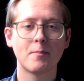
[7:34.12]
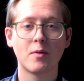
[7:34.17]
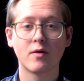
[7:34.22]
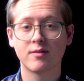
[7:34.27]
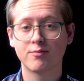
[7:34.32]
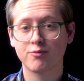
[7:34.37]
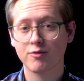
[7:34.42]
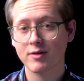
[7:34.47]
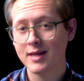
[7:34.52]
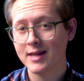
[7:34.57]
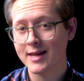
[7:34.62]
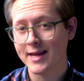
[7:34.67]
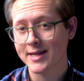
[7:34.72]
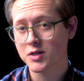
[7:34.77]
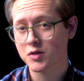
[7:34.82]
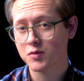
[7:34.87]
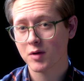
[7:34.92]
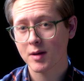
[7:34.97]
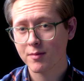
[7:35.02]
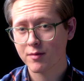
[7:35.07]
both Britain and
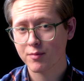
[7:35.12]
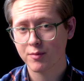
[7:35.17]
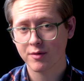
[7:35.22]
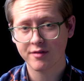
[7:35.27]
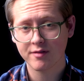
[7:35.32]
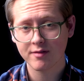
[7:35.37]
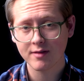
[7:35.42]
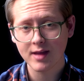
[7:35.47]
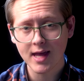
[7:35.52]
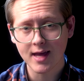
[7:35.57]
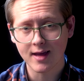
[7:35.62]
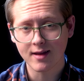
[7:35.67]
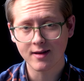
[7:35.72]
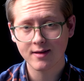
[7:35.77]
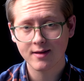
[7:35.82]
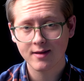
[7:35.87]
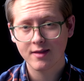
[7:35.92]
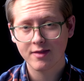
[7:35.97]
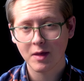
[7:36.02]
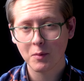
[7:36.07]
Schweppes were seeing,
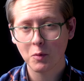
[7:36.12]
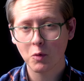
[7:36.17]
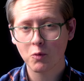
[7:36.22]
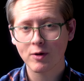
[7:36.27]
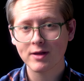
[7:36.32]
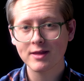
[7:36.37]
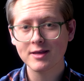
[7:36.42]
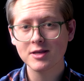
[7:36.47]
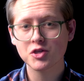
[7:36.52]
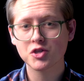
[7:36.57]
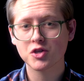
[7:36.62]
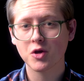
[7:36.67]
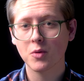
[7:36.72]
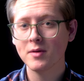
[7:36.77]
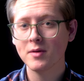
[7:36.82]
they were ready to show